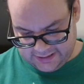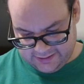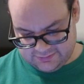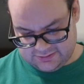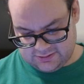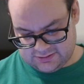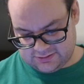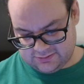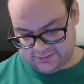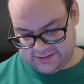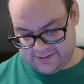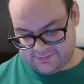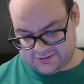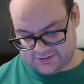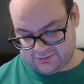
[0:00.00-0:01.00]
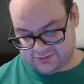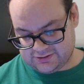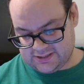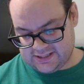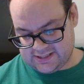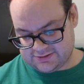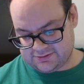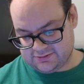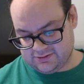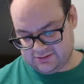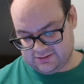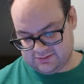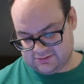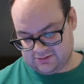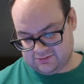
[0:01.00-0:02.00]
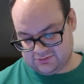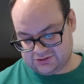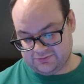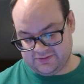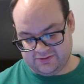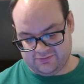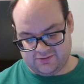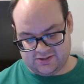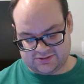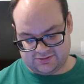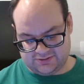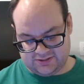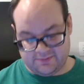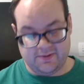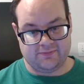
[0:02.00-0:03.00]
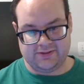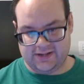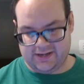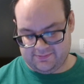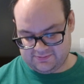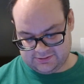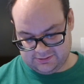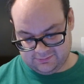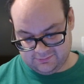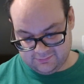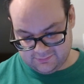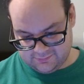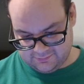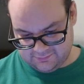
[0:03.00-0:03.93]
he was also in the episode Dukes of Hazzard called Too Many Roscoe's. I remember that episode.